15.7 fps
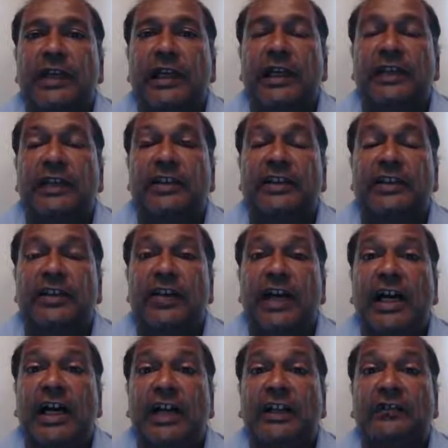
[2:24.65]
And there's a
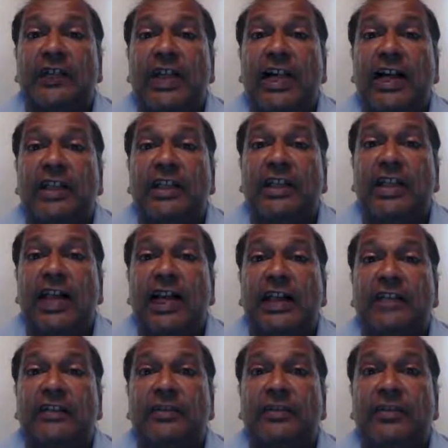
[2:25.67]
lot
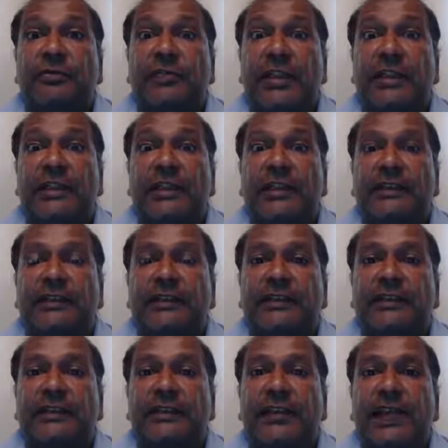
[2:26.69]
of tremendous,
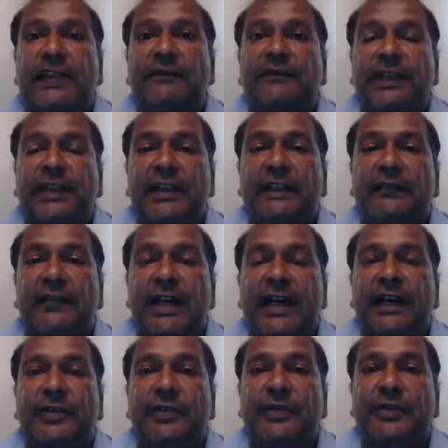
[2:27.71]
infinite
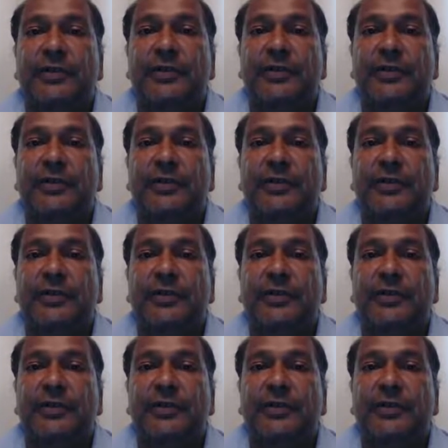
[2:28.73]
value